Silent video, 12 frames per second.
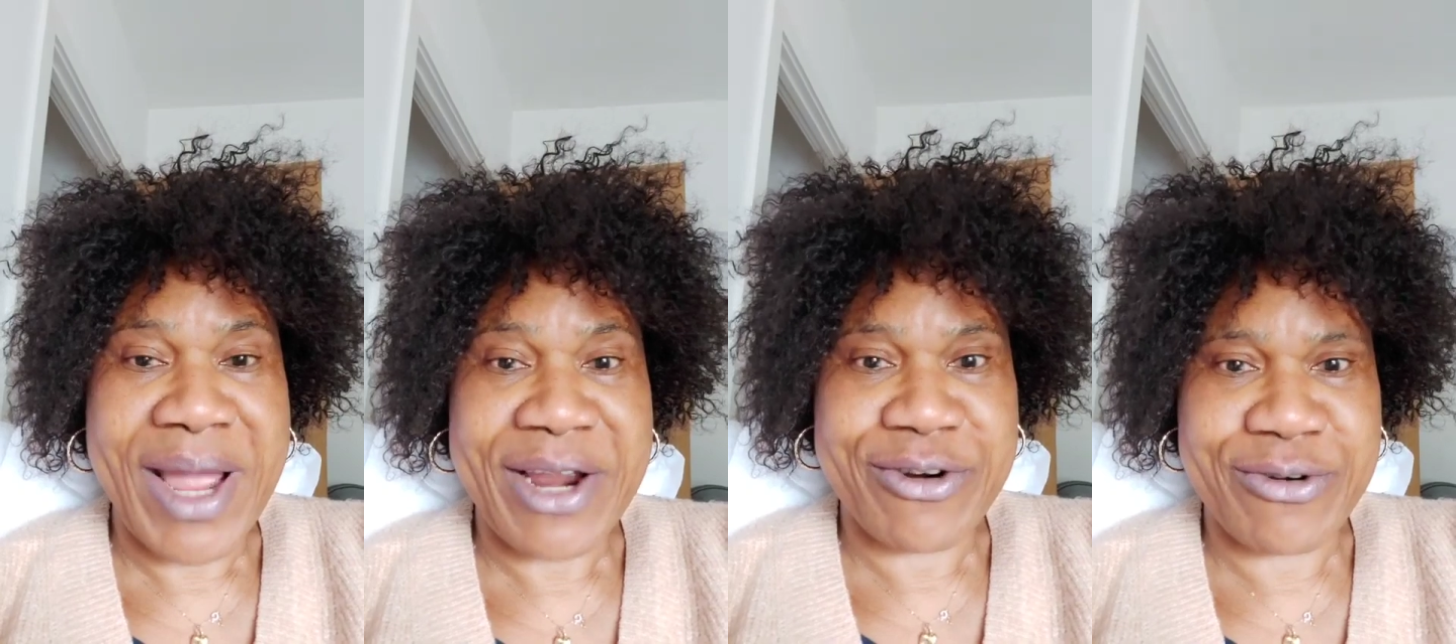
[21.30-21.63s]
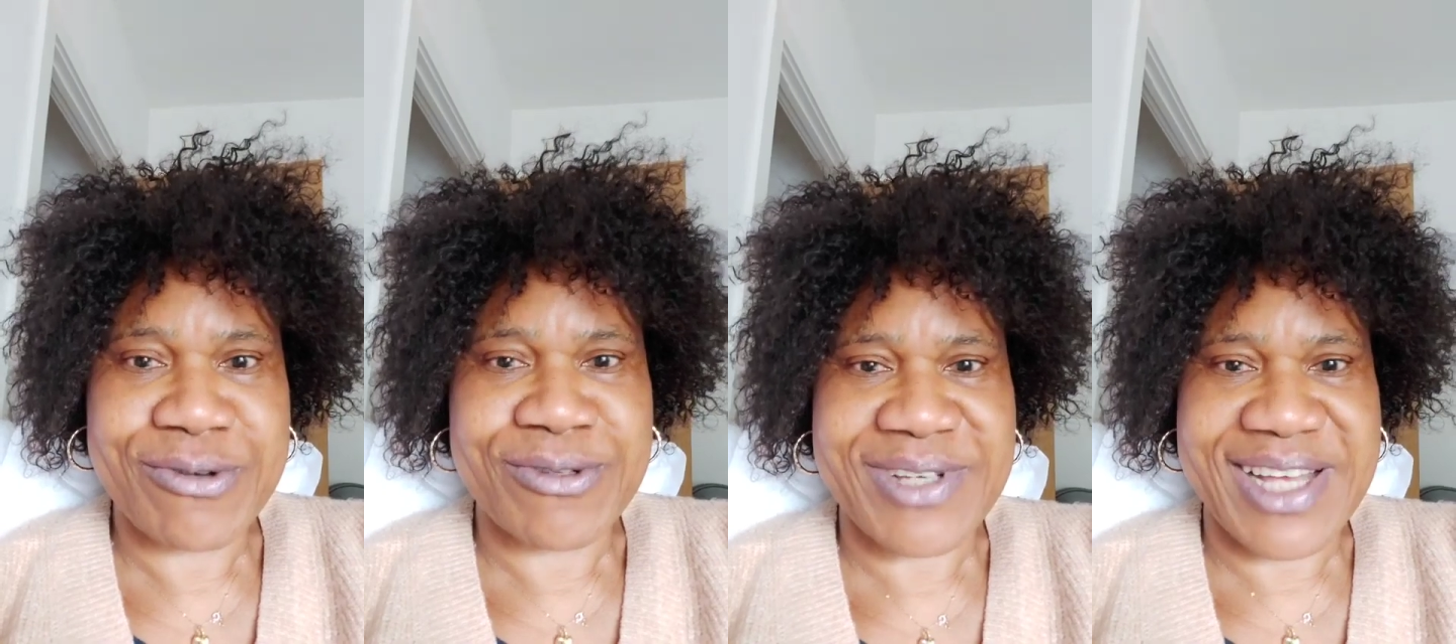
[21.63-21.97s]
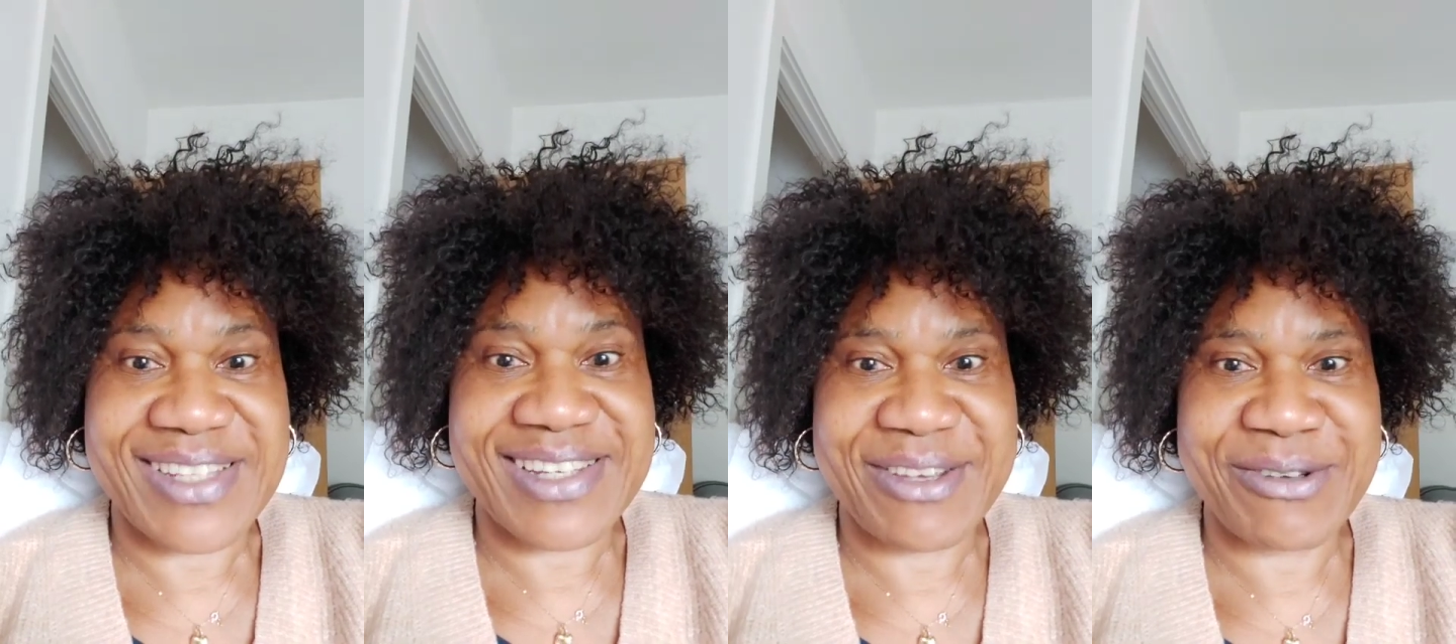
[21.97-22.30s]
growth
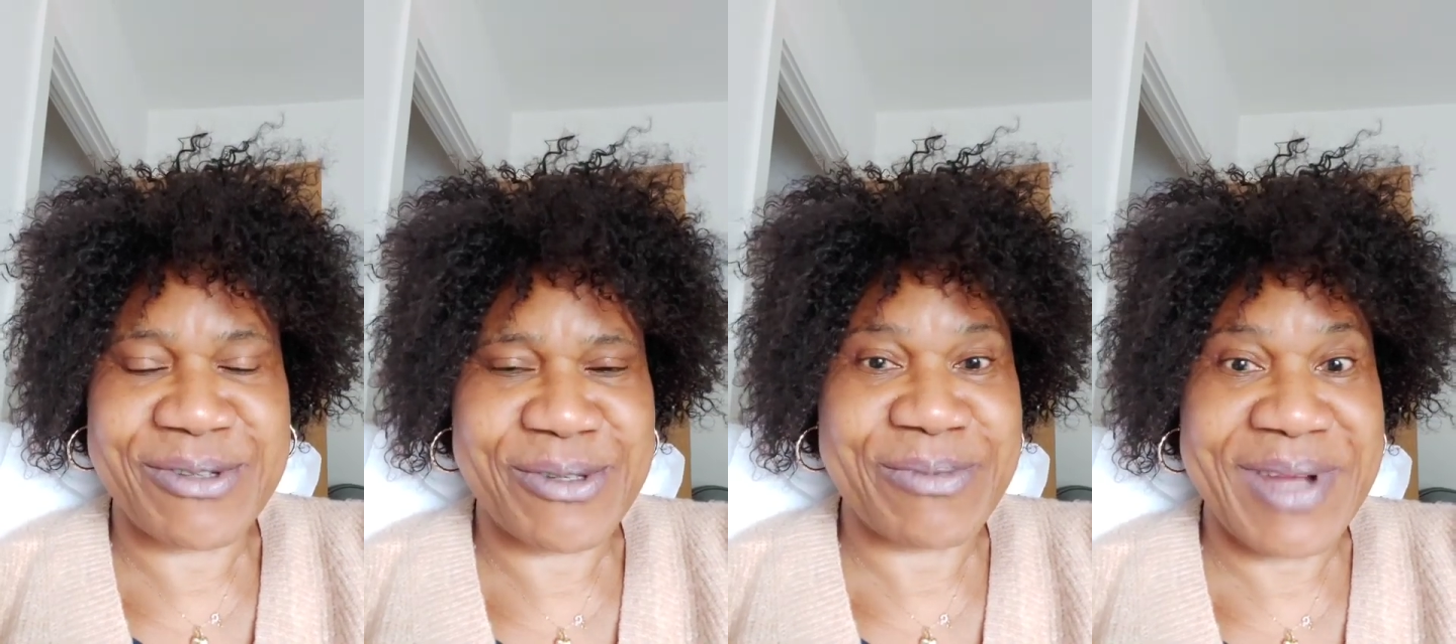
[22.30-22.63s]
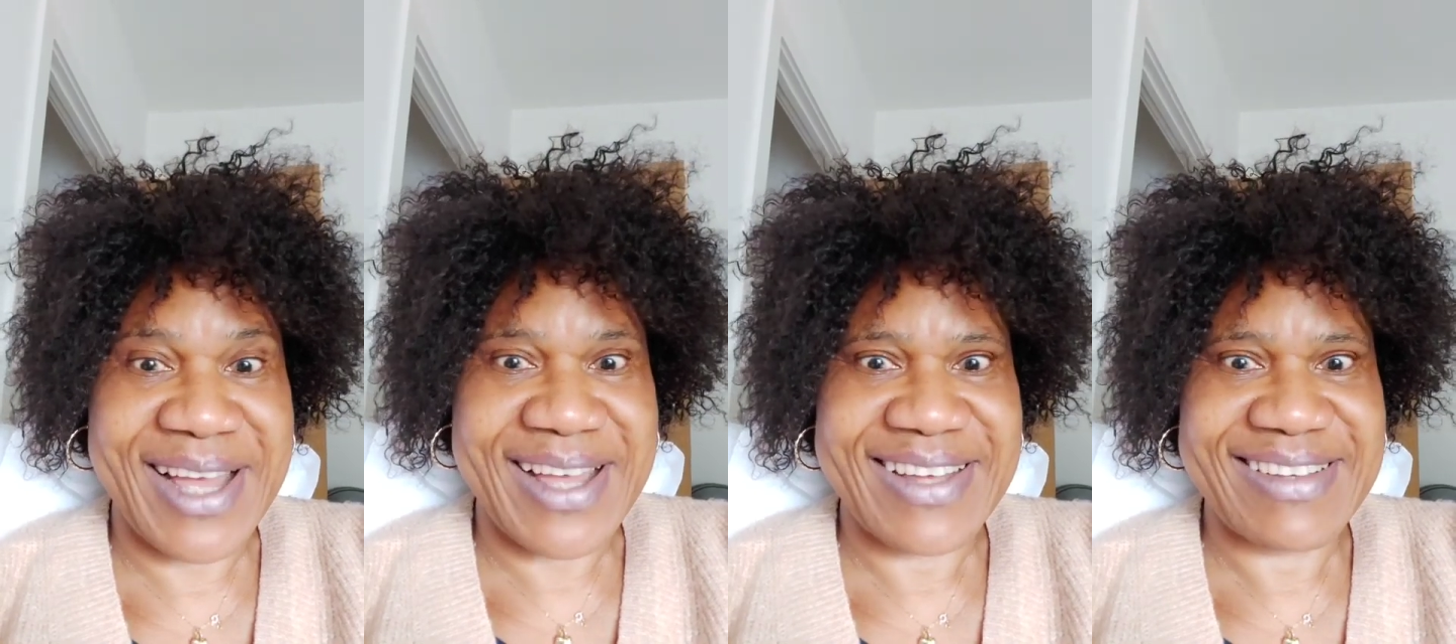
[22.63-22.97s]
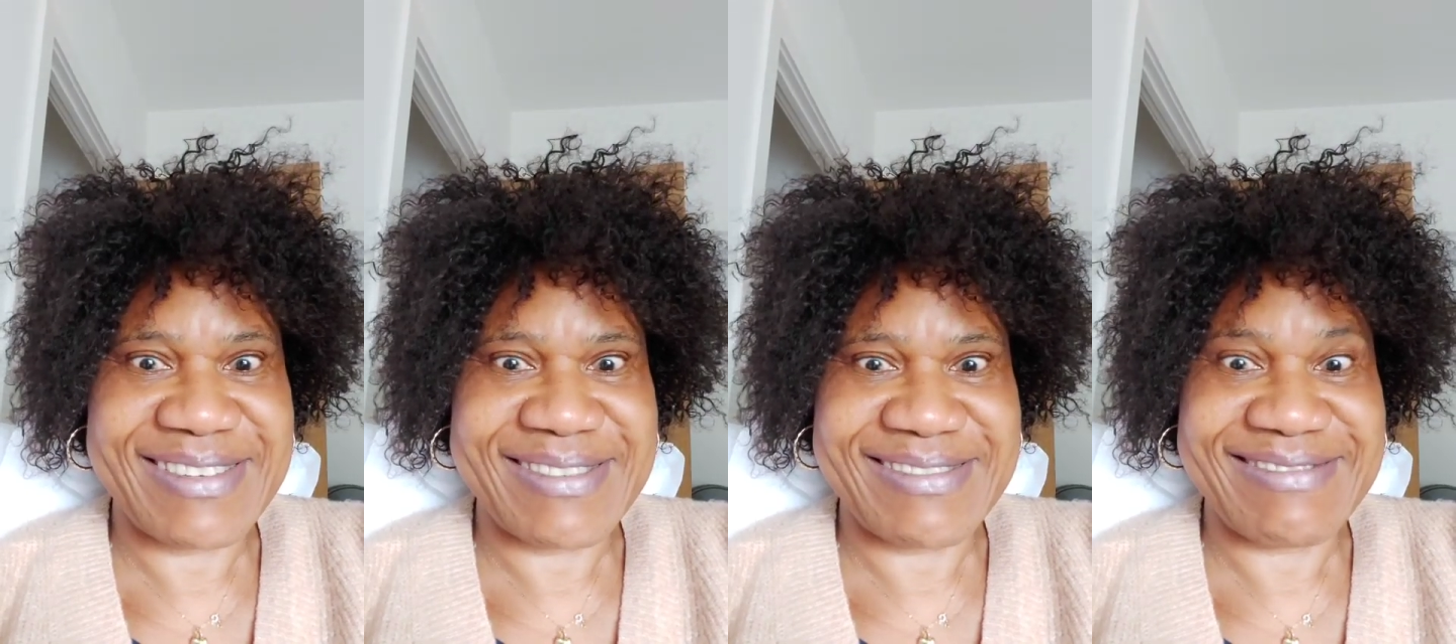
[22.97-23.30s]
as a YouTuber.
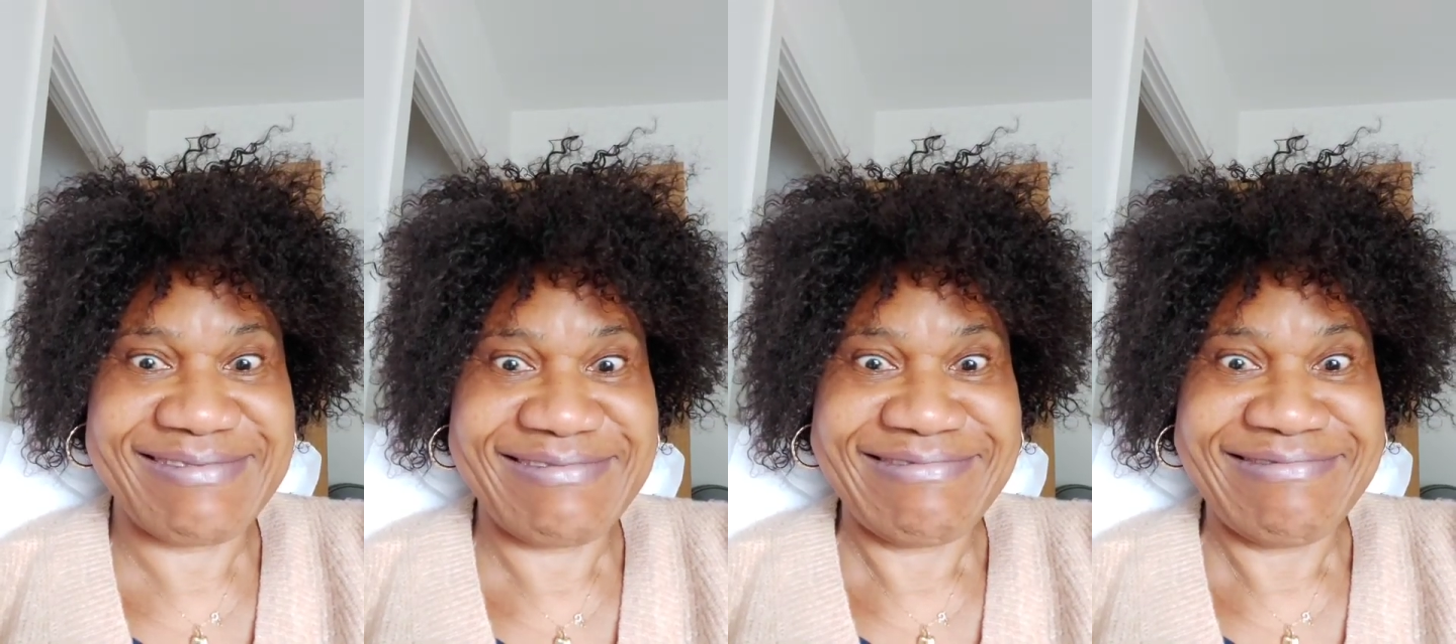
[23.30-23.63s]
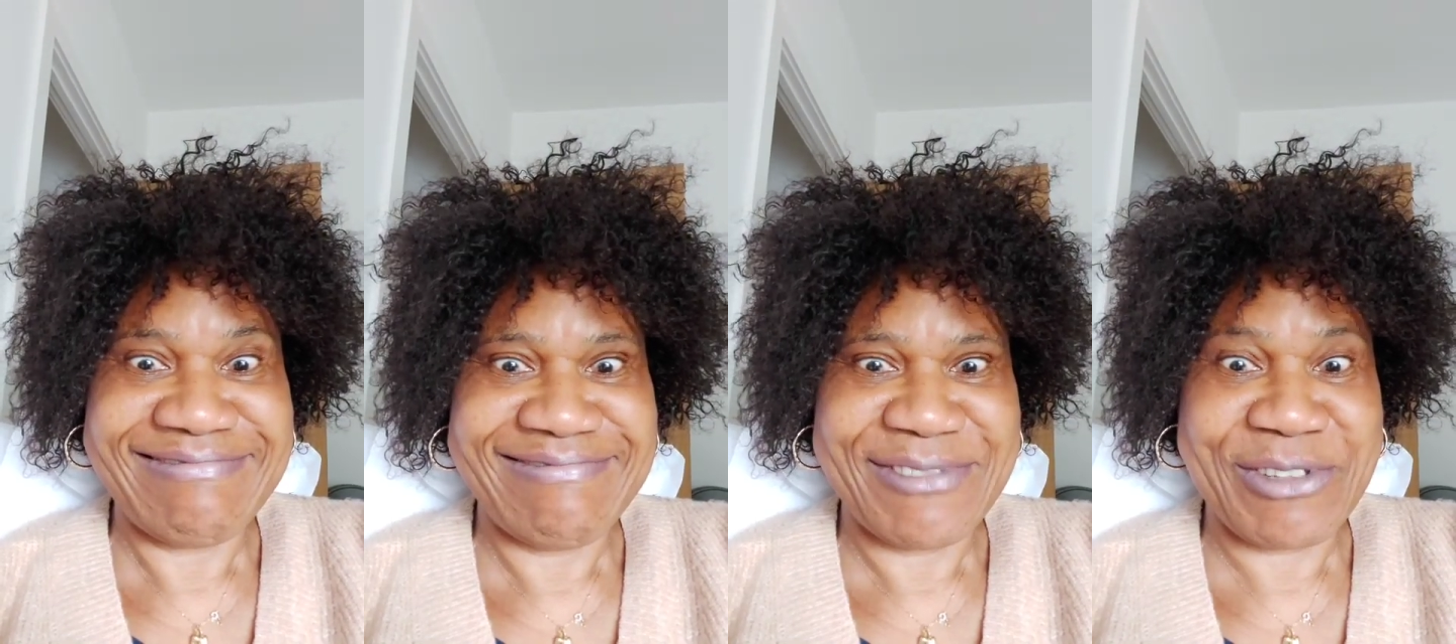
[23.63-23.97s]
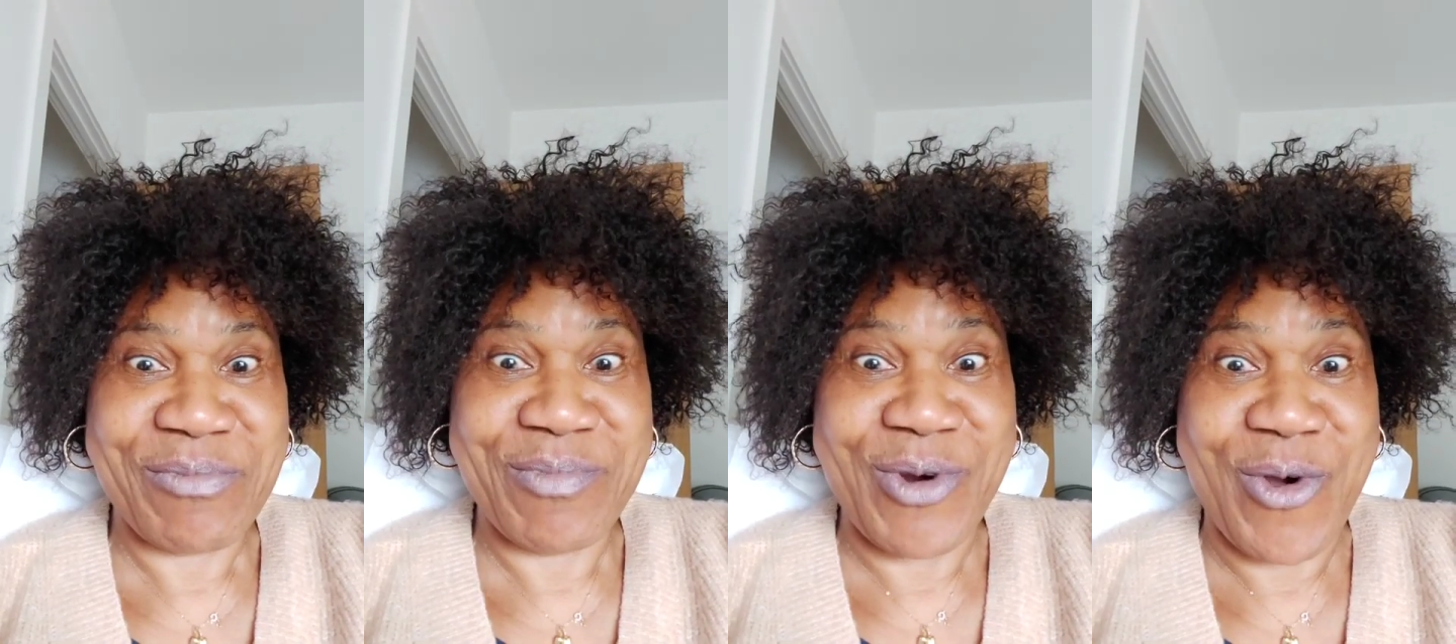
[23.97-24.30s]

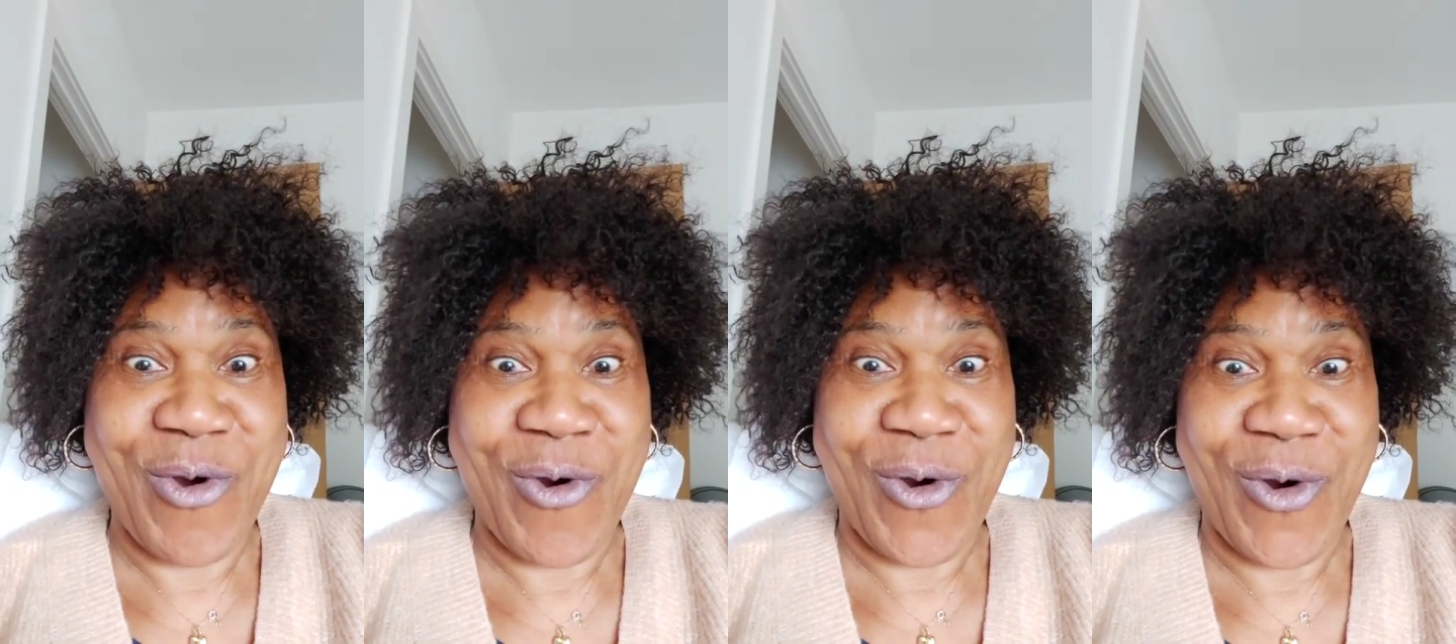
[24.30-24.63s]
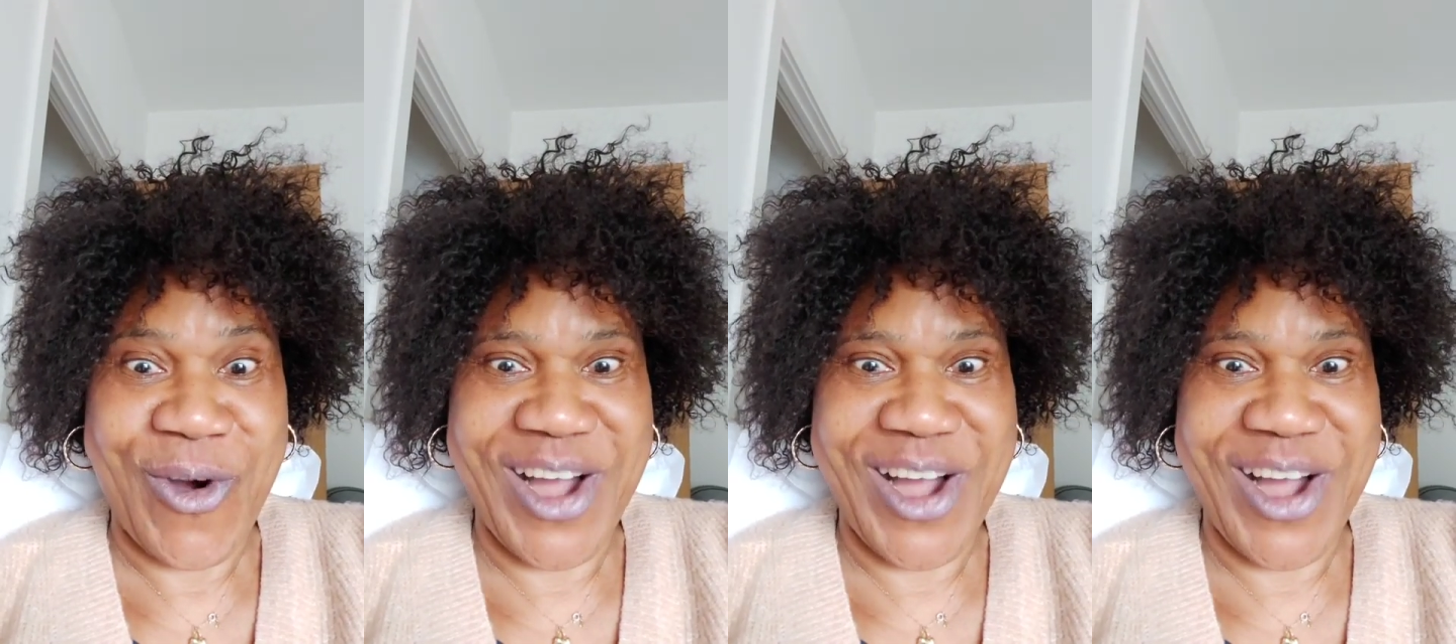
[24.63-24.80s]
To blow.